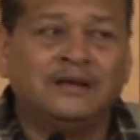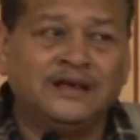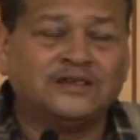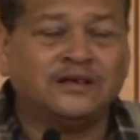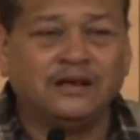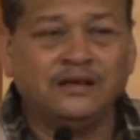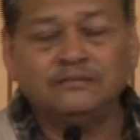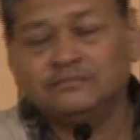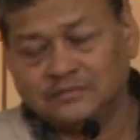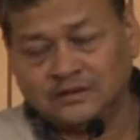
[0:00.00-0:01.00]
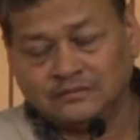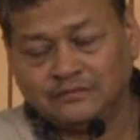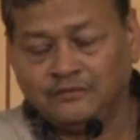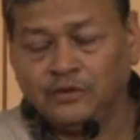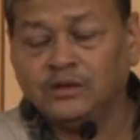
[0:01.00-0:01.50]
Recently,
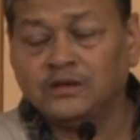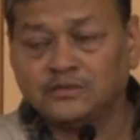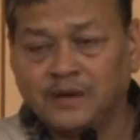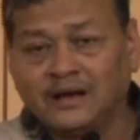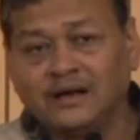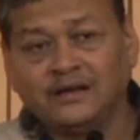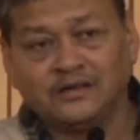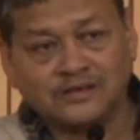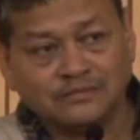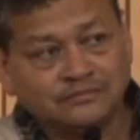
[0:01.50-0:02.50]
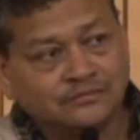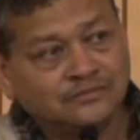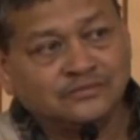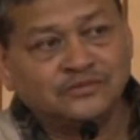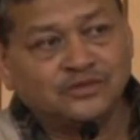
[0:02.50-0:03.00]
a few years back, I did some
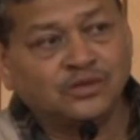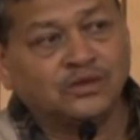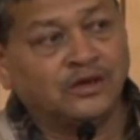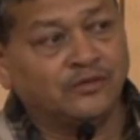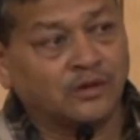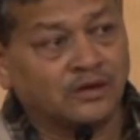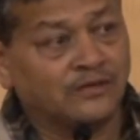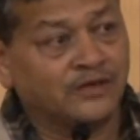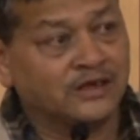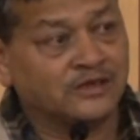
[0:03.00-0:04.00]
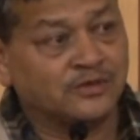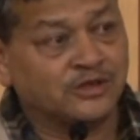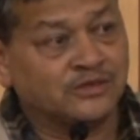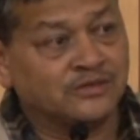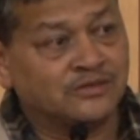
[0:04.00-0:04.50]
2 or 3 photography
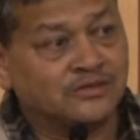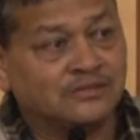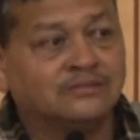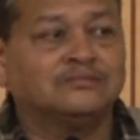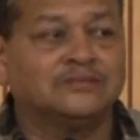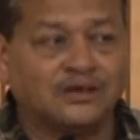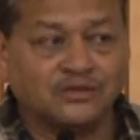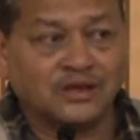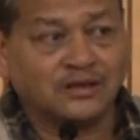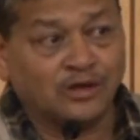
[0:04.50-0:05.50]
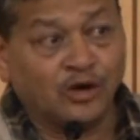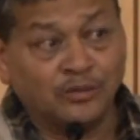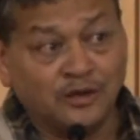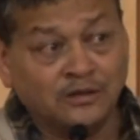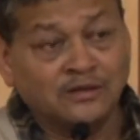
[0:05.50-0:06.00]
exhibitions. That was another
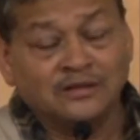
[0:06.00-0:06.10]
hobby.